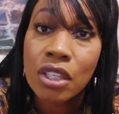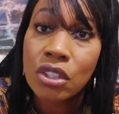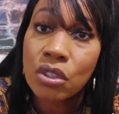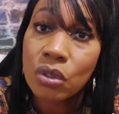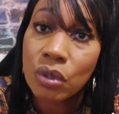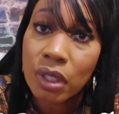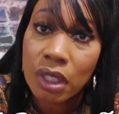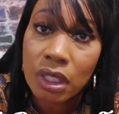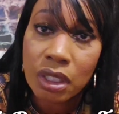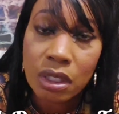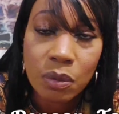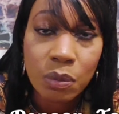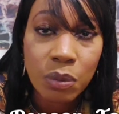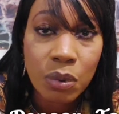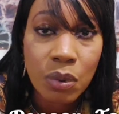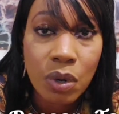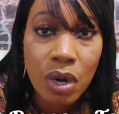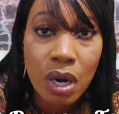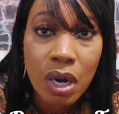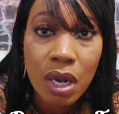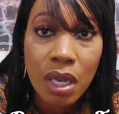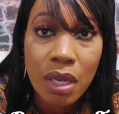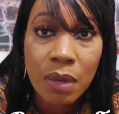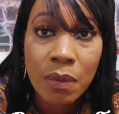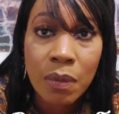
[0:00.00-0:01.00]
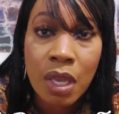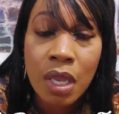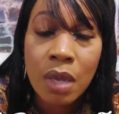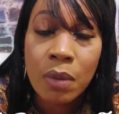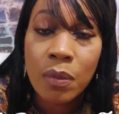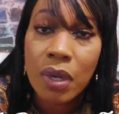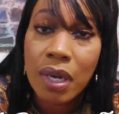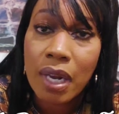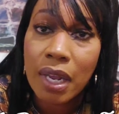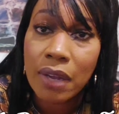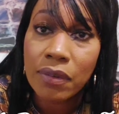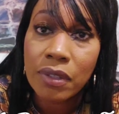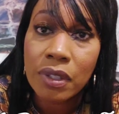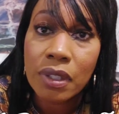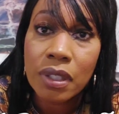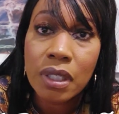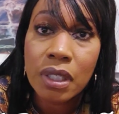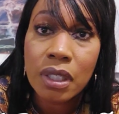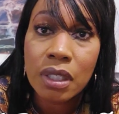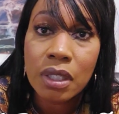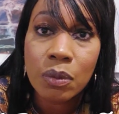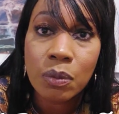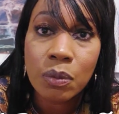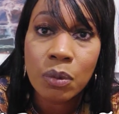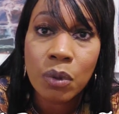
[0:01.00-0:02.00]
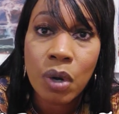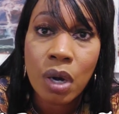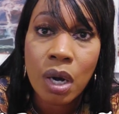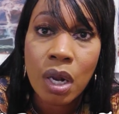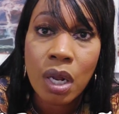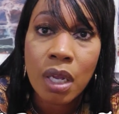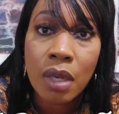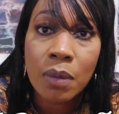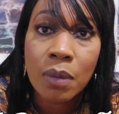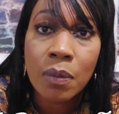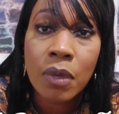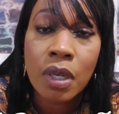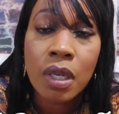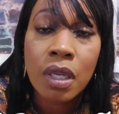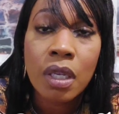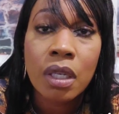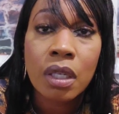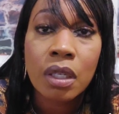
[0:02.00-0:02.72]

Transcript: So get to Prime, but after you get to Prime,